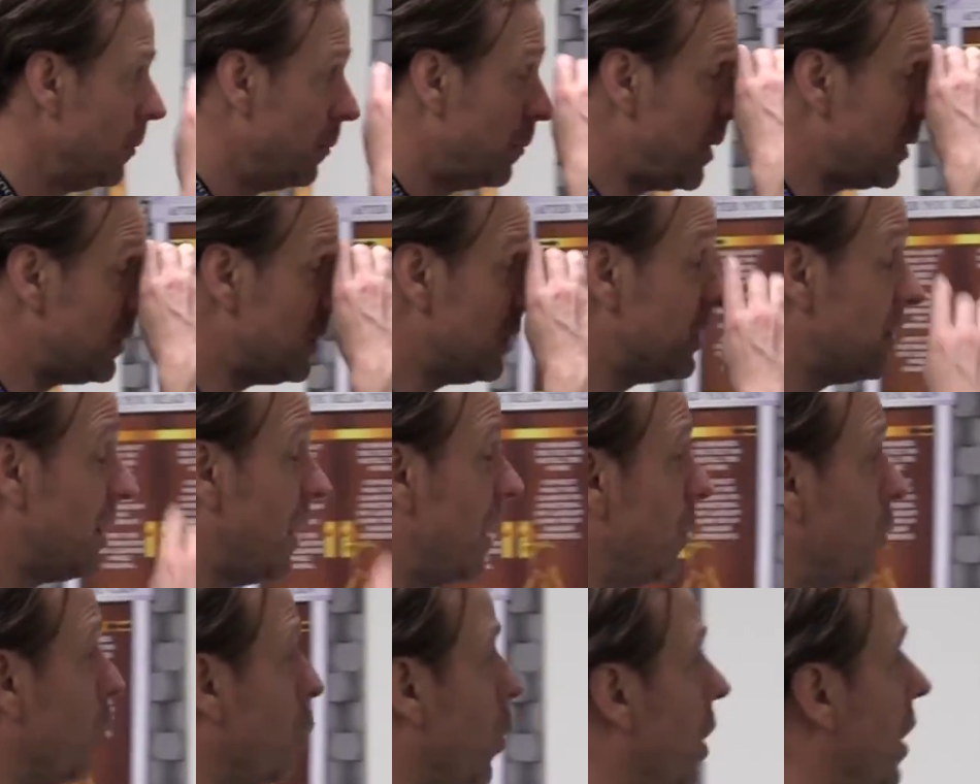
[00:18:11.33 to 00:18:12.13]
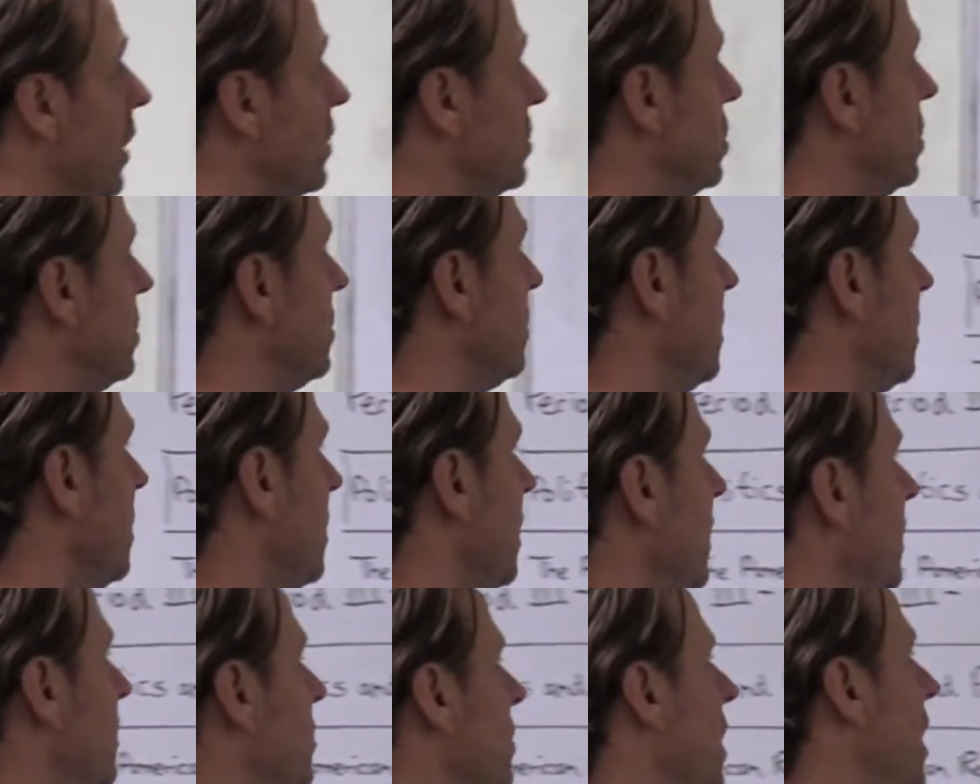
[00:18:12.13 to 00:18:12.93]
By the time Washington
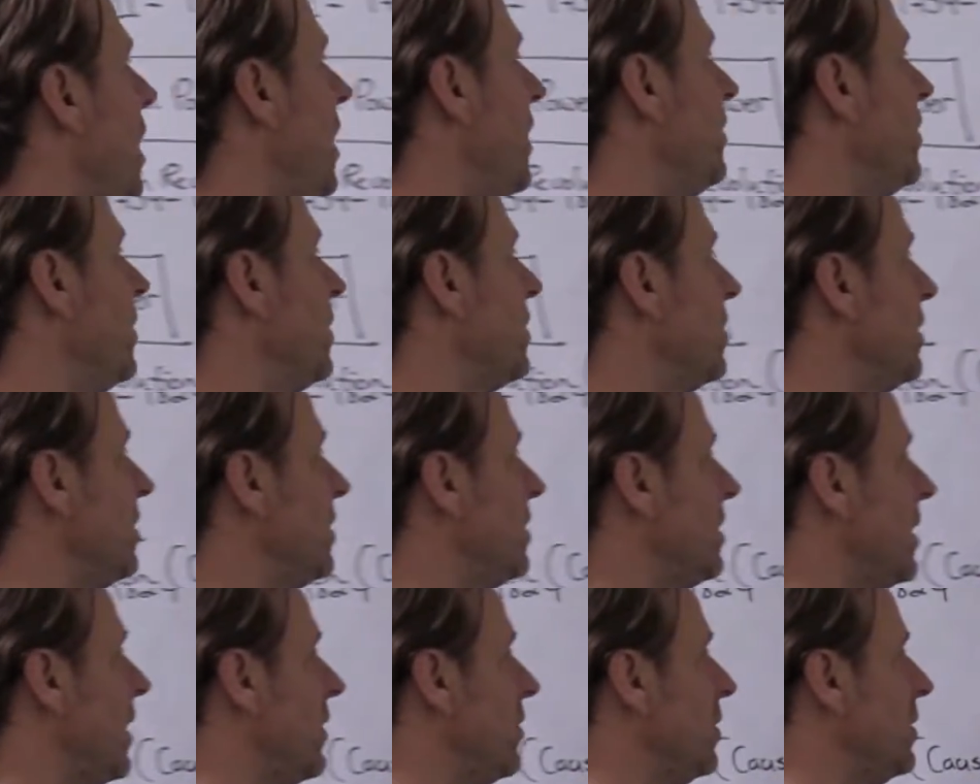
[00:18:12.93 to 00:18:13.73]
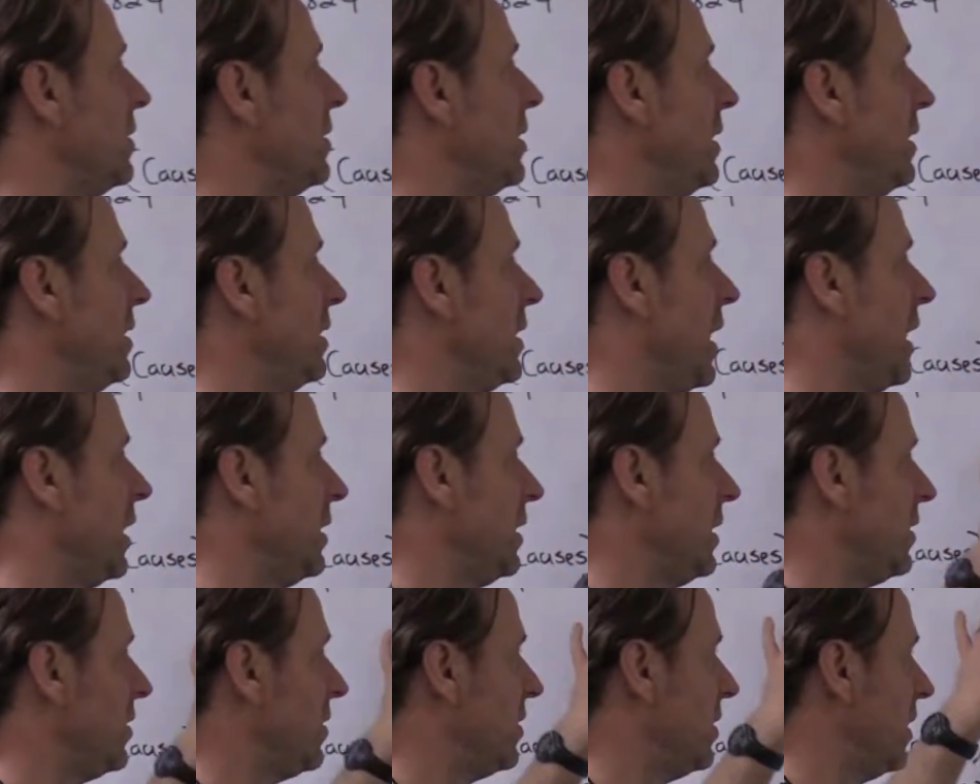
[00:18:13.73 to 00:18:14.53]
leaves office in
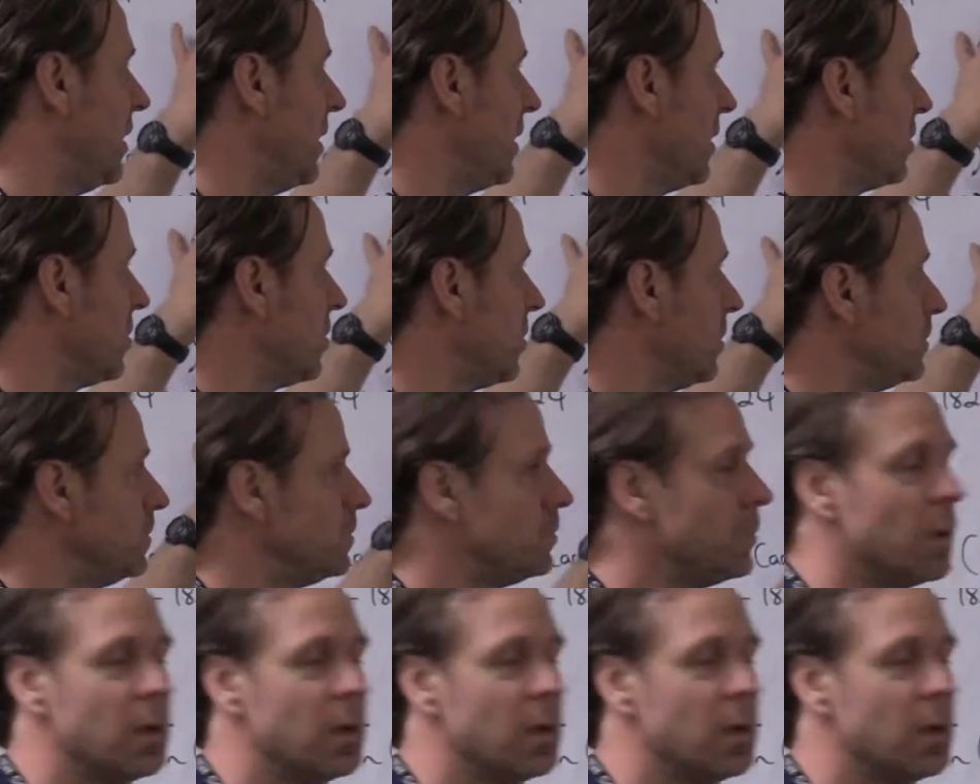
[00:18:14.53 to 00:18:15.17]
1796,